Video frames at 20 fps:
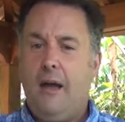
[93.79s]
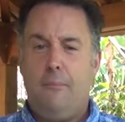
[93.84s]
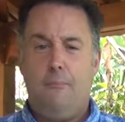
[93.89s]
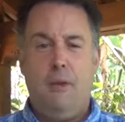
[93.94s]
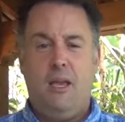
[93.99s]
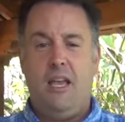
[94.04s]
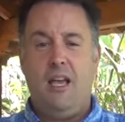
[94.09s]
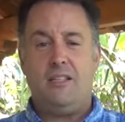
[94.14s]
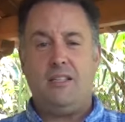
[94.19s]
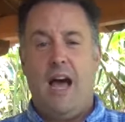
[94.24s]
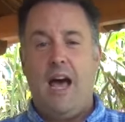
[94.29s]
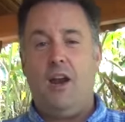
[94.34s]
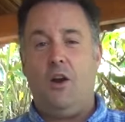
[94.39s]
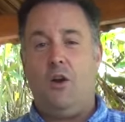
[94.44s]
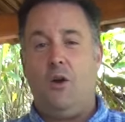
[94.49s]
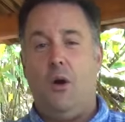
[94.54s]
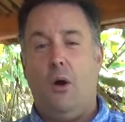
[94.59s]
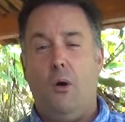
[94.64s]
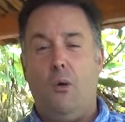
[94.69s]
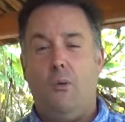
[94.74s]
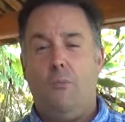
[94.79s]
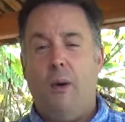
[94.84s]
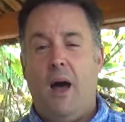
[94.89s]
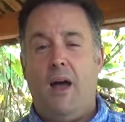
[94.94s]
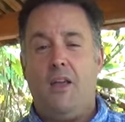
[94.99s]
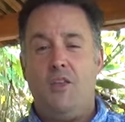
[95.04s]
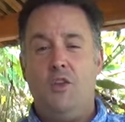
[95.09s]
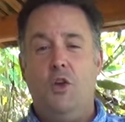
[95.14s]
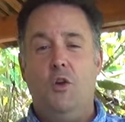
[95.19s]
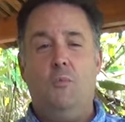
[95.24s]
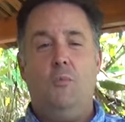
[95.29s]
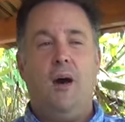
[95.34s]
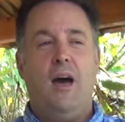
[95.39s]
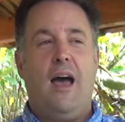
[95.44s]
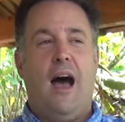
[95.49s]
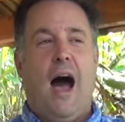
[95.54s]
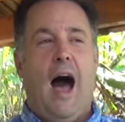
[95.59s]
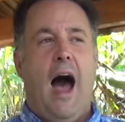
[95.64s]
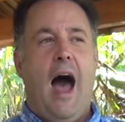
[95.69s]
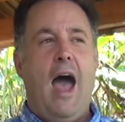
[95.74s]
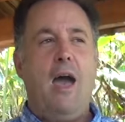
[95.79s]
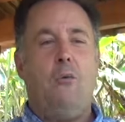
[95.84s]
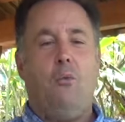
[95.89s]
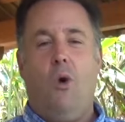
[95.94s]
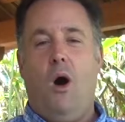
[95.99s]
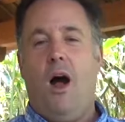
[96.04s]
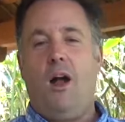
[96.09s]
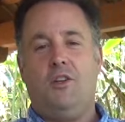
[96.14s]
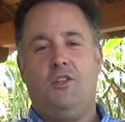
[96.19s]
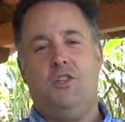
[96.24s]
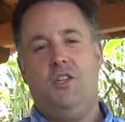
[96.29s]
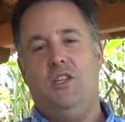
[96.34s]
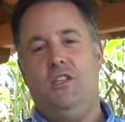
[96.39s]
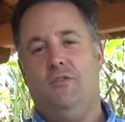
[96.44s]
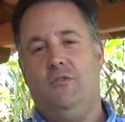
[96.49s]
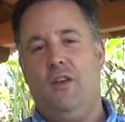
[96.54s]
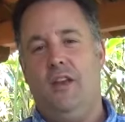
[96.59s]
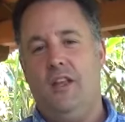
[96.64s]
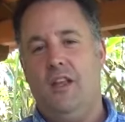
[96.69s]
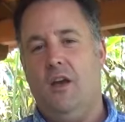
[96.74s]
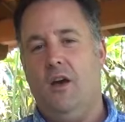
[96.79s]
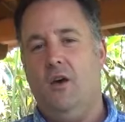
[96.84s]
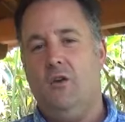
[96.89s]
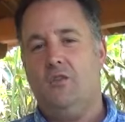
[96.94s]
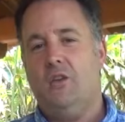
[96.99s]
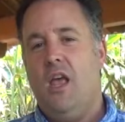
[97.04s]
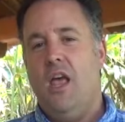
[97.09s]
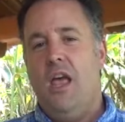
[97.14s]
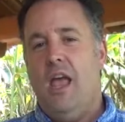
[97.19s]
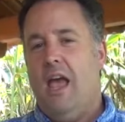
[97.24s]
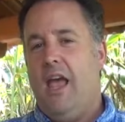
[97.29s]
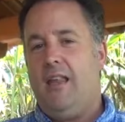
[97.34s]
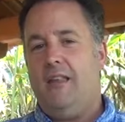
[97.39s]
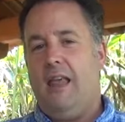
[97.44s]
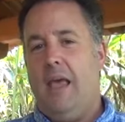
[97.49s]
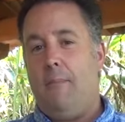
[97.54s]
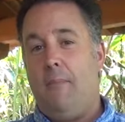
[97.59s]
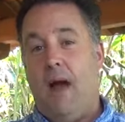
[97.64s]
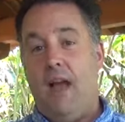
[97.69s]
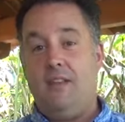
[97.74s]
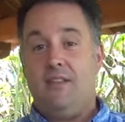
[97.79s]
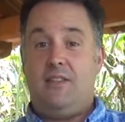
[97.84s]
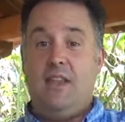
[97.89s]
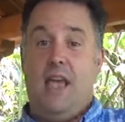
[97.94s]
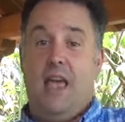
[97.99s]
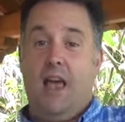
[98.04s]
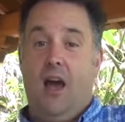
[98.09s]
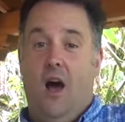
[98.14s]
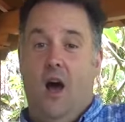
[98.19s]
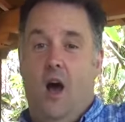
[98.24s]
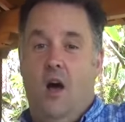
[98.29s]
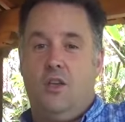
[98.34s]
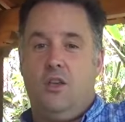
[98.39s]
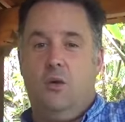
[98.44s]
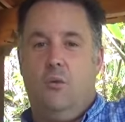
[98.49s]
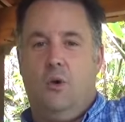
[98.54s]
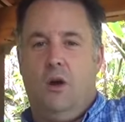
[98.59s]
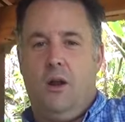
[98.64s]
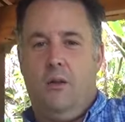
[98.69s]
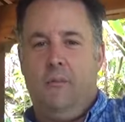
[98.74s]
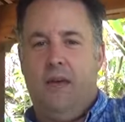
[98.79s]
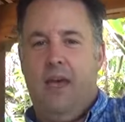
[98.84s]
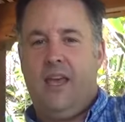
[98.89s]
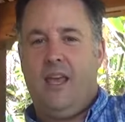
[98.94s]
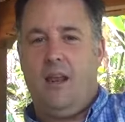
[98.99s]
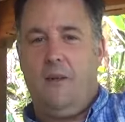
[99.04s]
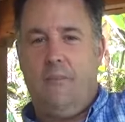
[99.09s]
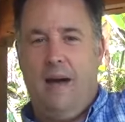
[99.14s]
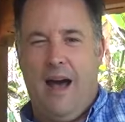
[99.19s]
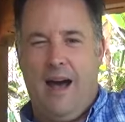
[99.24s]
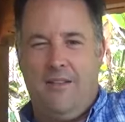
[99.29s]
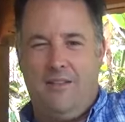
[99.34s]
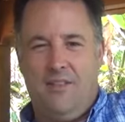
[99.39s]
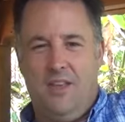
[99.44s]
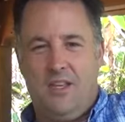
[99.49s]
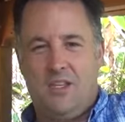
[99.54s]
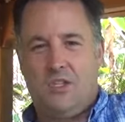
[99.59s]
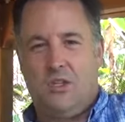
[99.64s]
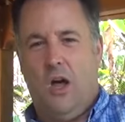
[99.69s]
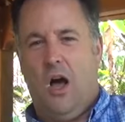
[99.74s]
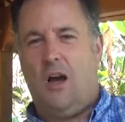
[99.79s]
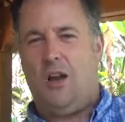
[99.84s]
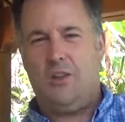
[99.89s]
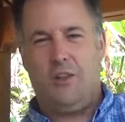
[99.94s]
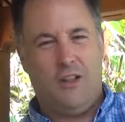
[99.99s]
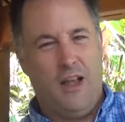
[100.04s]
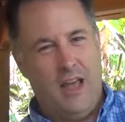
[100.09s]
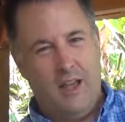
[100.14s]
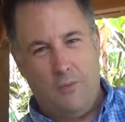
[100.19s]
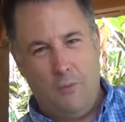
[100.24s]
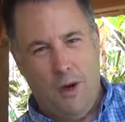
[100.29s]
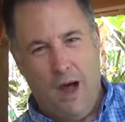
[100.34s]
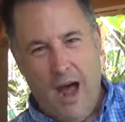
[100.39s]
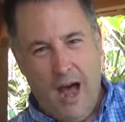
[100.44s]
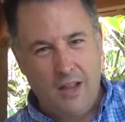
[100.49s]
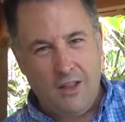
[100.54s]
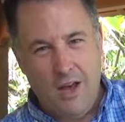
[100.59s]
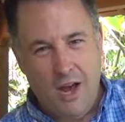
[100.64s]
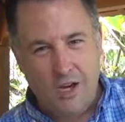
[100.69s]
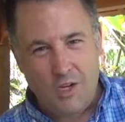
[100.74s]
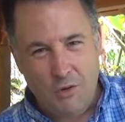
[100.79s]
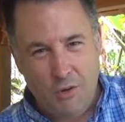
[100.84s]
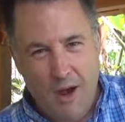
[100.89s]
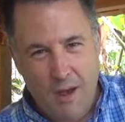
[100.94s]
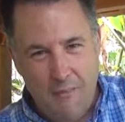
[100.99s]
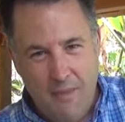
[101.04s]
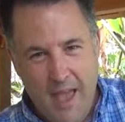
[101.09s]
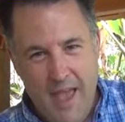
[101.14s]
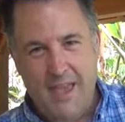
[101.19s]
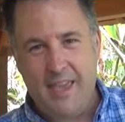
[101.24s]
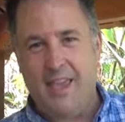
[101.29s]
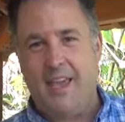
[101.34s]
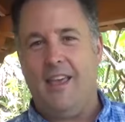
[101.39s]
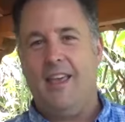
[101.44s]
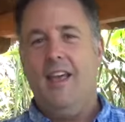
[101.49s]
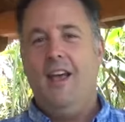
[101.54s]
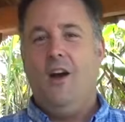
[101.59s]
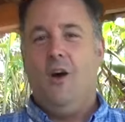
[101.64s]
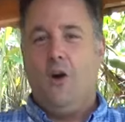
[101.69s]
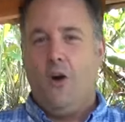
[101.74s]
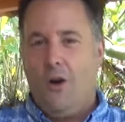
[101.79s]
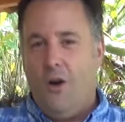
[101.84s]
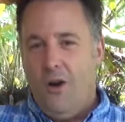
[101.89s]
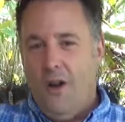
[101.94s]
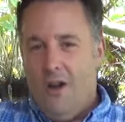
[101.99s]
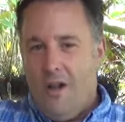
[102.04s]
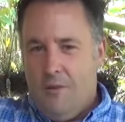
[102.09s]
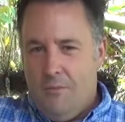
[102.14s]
Because I don't know about you, but I watch these videos and they might say, oh, you want to make it about this long, and you're like, well, how long do I make it? Or